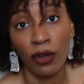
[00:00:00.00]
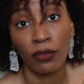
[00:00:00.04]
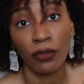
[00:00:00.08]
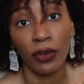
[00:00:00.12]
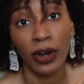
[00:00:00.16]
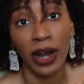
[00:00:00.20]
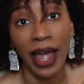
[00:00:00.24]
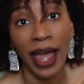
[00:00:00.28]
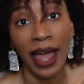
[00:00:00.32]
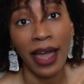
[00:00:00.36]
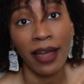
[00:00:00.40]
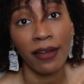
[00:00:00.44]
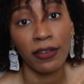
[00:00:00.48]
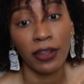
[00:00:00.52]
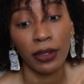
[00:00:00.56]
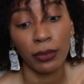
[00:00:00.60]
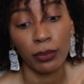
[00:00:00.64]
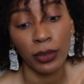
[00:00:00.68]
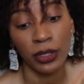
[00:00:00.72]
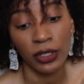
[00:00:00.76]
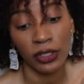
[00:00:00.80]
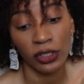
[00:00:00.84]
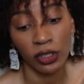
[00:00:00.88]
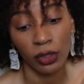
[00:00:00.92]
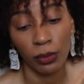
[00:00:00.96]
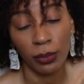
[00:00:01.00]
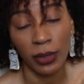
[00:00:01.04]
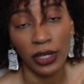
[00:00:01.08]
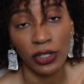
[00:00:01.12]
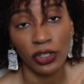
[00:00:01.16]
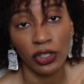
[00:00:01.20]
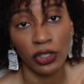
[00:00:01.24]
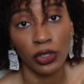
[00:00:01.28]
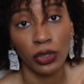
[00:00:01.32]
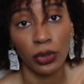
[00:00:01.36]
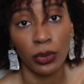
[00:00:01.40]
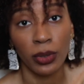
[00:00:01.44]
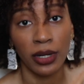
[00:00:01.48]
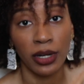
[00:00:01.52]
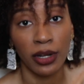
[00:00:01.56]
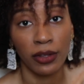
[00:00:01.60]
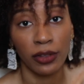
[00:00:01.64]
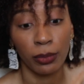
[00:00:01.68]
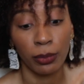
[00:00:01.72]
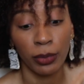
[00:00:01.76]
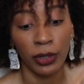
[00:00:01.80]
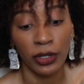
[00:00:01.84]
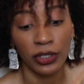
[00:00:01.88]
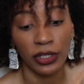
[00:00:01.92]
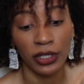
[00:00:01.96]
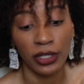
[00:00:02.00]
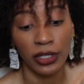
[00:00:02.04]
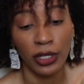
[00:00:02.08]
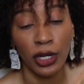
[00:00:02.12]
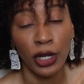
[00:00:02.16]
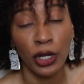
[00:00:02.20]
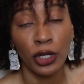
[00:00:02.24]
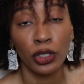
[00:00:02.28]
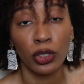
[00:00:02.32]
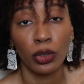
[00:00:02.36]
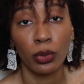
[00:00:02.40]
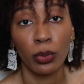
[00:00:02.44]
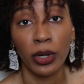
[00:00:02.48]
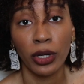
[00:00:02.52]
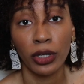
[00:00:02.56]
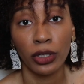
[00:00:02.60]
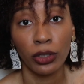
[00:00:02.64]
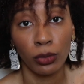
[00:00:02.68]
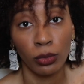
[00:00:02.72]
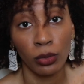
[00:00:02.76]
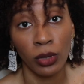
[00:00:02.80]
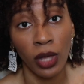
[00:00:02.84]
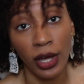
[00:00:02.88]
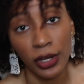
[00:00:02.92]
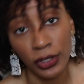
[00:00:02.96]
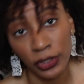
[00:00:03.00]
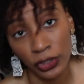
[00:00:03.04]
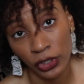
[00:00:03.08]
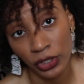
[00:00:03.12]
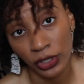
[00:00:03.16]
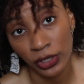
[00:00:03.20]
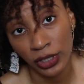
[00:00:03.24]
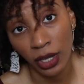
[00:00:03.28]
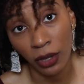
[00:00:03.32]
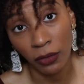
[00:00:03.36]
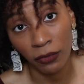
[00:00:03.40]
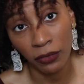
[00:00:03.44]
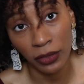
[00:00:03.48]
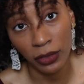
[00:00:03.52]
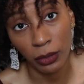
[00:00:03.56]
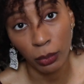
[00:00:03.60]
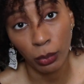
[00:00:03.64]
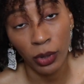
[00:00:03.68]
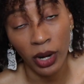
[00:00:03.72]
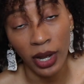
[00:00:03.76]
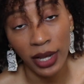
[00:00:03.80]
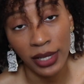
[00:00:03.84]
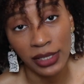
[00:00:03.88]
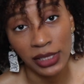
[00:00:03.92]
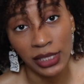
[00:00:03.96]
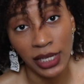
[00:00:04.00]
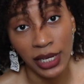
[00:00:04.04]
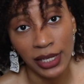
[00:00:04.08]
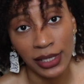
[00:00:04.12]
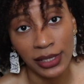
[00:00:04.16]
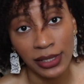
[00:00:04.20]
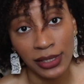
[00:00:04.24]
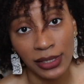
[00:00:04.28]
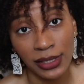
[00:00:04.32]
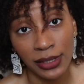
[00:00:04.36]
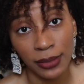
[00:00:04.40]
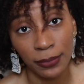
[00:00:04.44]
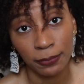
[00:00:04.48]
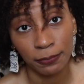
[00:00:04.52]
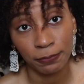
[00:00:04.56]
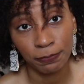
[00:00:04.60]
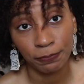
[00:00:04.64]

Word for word: for having put so much into another person to where you lost yourself in the process,